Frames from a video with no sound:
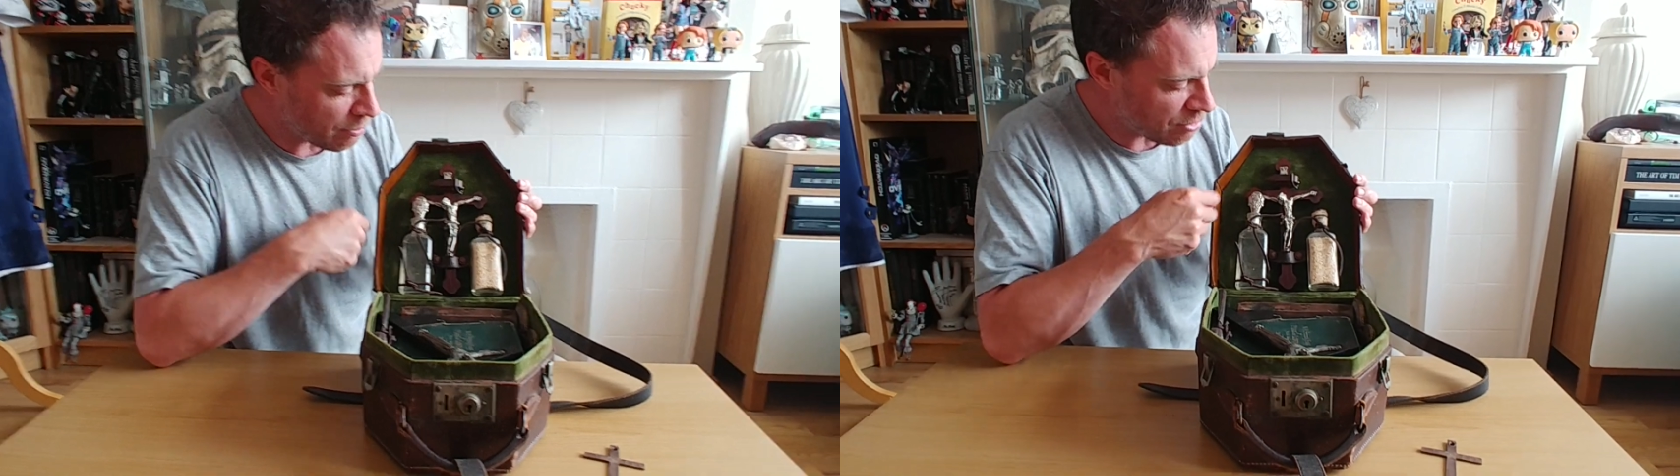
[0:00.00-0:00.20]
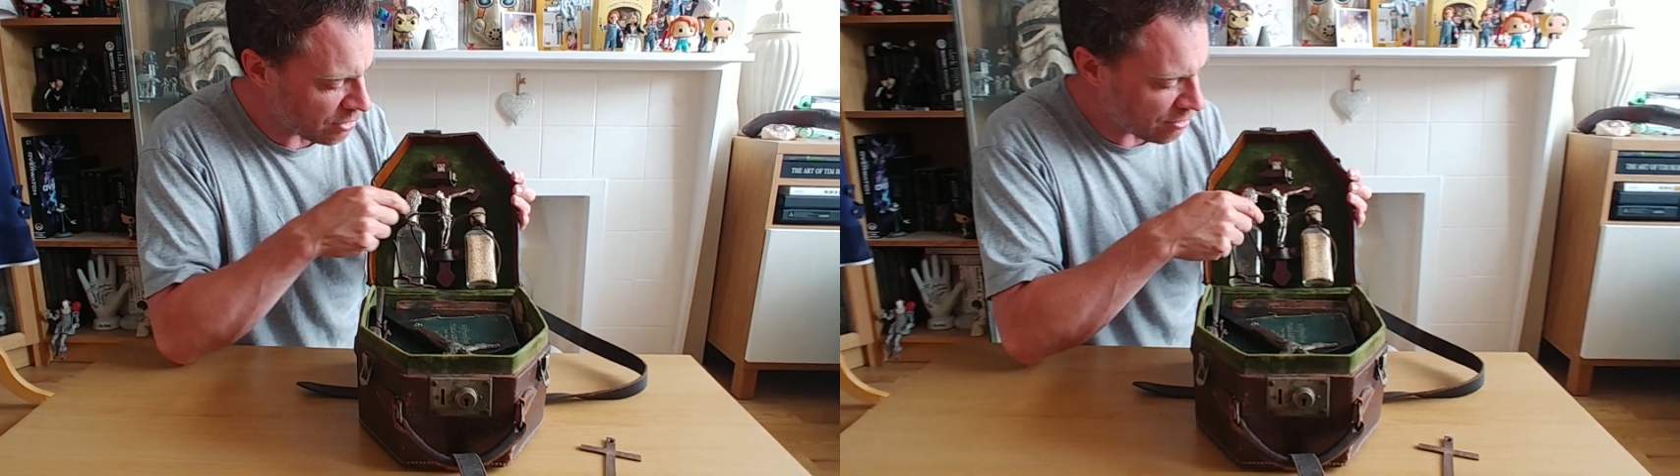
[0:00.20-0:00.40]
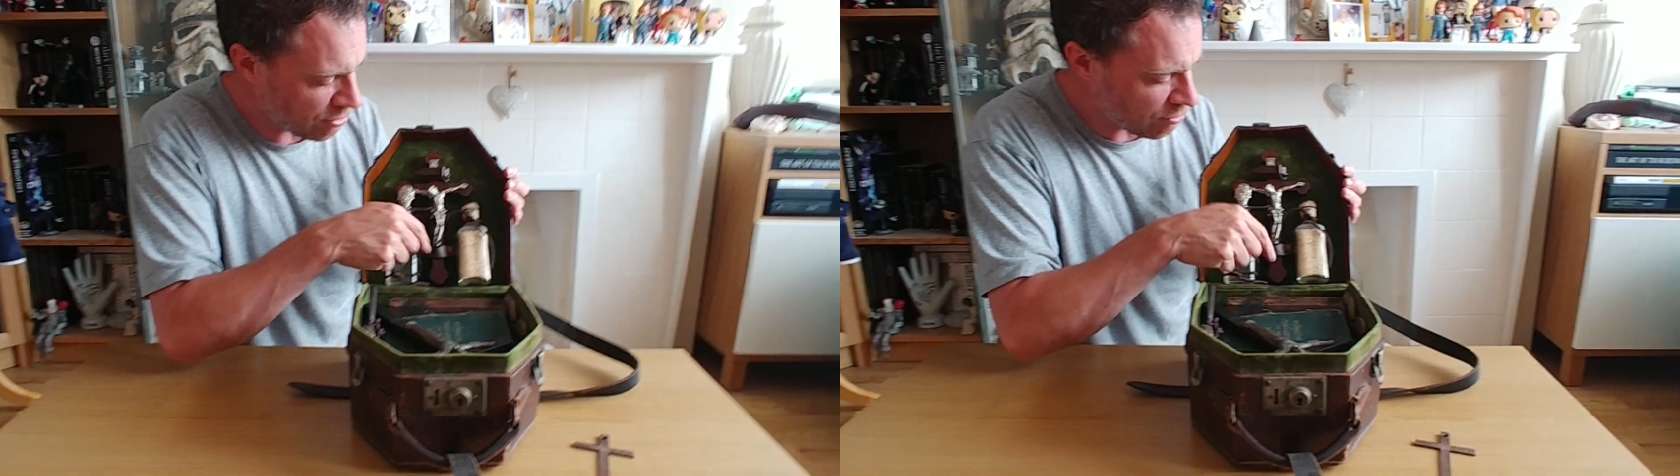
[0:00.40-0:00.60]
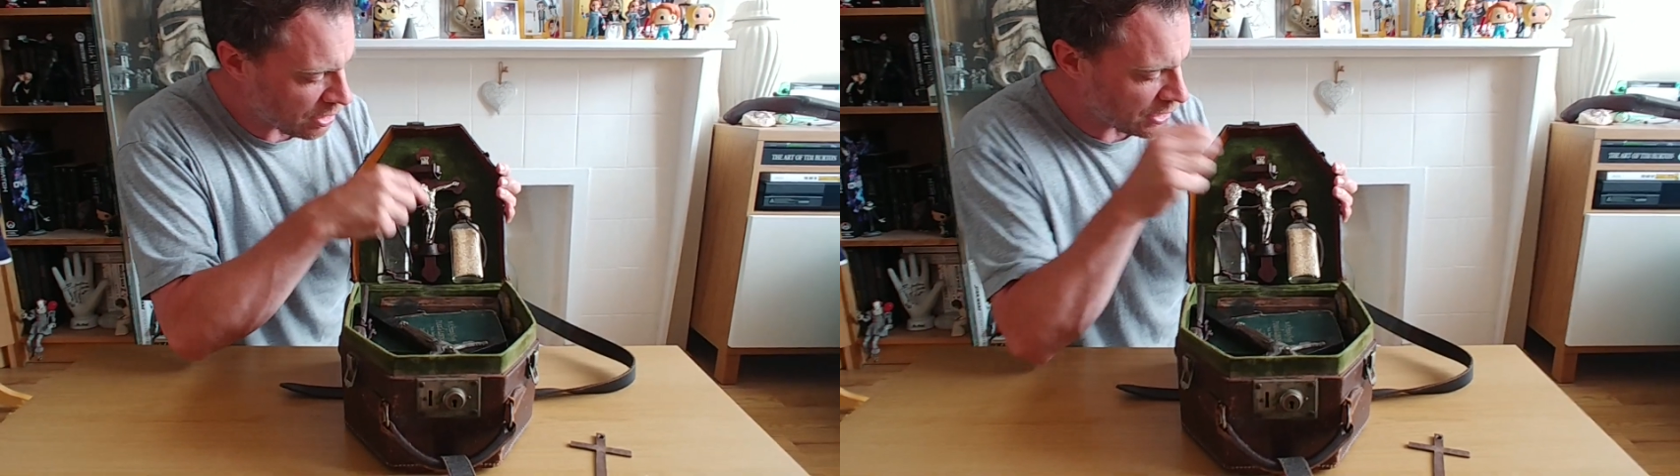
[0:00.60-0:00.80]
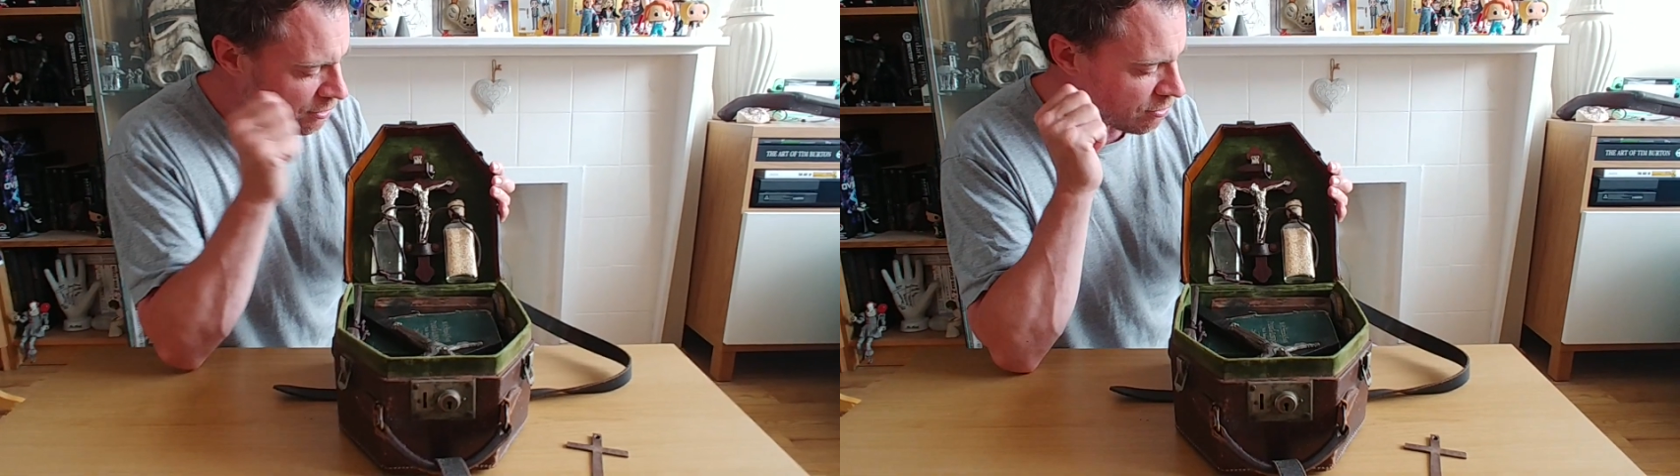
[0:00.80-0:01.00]
which I
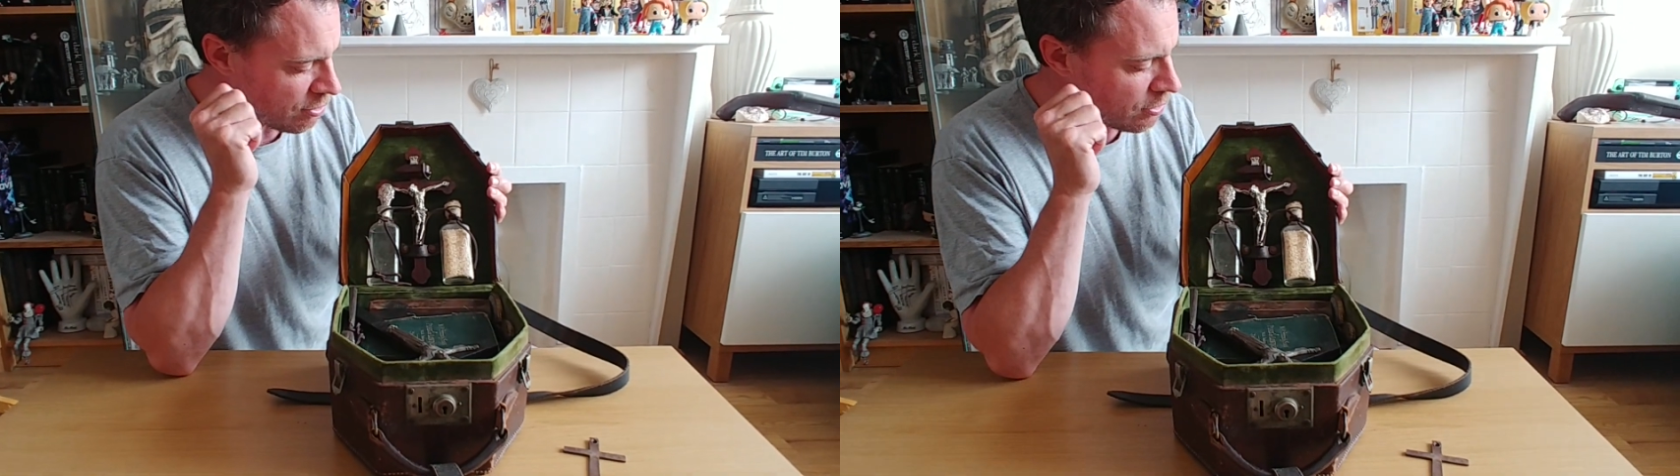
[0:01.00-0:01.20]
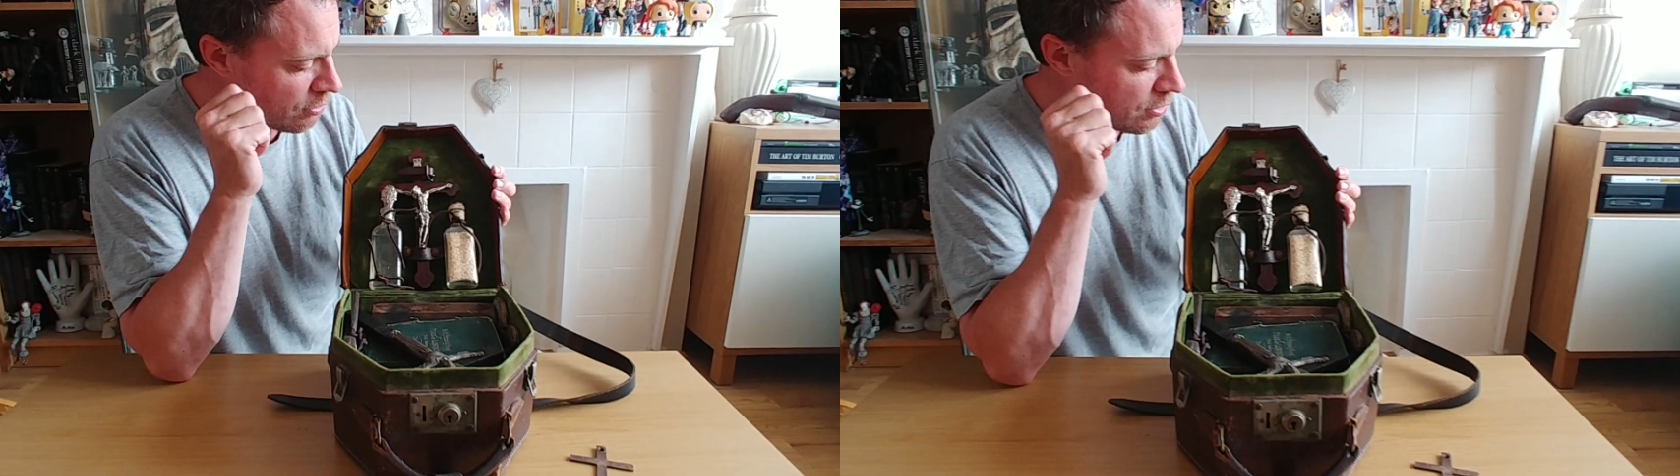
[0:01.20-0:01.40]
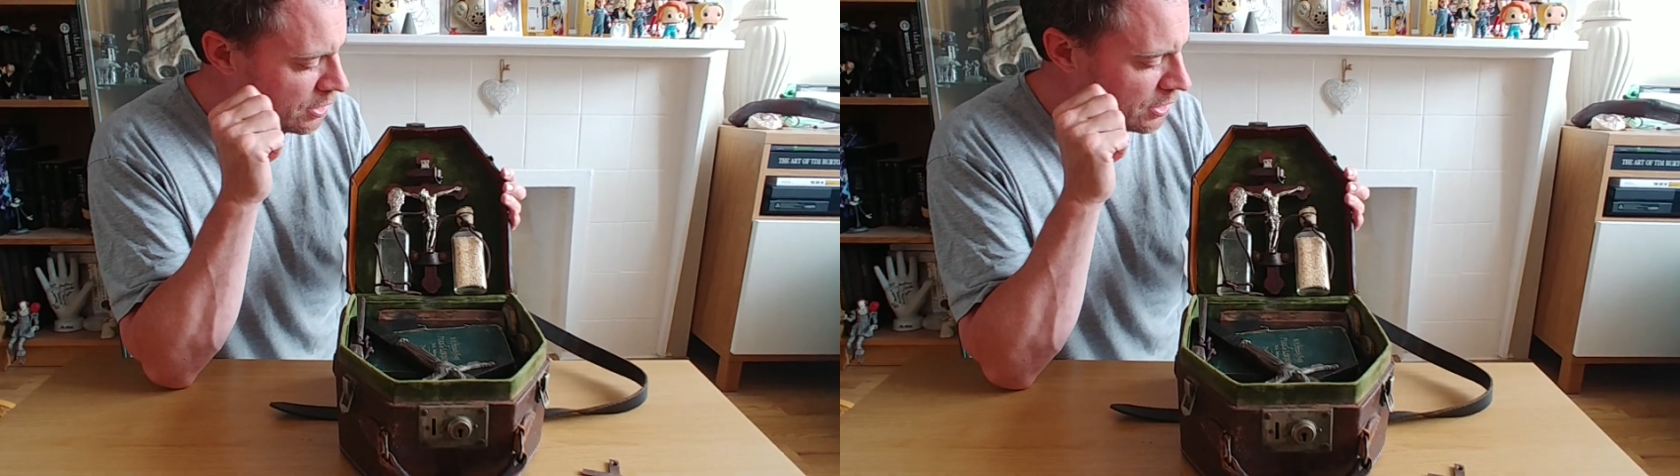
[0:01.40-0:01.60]
stained to look